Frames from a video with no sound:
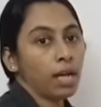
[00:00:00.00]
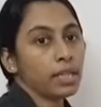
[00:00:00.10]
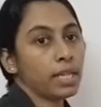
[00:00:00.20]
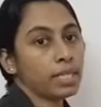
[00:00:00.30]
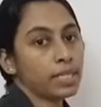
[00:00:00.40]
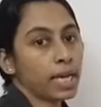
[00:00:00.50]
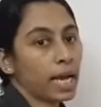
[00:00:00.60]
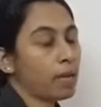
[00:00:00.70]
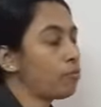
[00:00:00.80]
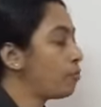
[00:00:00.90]
The
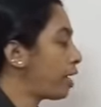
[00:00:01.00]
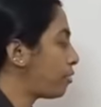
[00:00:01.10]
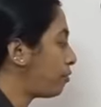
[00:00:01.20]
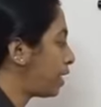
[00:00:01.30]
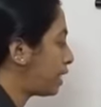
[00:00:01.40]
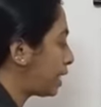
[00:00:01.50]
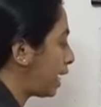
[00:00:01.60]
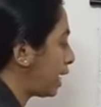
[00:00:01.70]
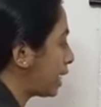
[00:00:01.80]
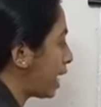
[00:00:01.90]
same way we
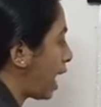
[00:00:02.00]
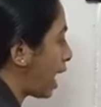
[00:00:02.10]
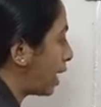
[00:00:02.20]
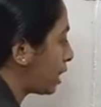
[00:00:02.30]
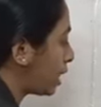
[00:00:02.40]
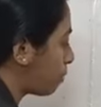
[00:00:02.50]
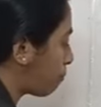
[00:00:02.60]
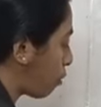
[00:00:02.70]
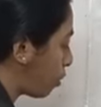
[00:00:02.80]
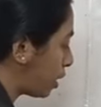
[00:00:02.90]
take another
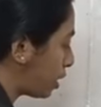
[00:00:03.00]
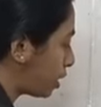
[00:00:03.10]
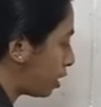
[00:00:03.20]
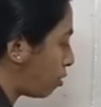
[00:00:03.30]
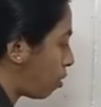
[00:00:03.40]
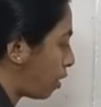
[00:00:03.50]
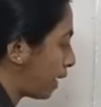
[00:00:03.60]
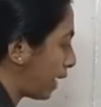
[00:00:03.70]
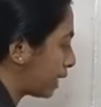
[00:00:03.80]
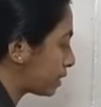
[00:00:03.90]
point
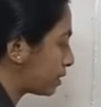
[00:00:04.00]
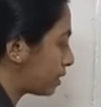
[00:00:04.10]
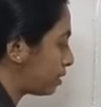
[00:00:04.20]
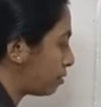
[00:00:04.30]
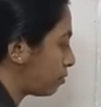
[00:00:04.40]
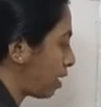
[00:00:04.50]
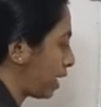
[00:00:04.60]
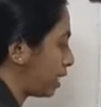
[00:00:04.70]
on XY,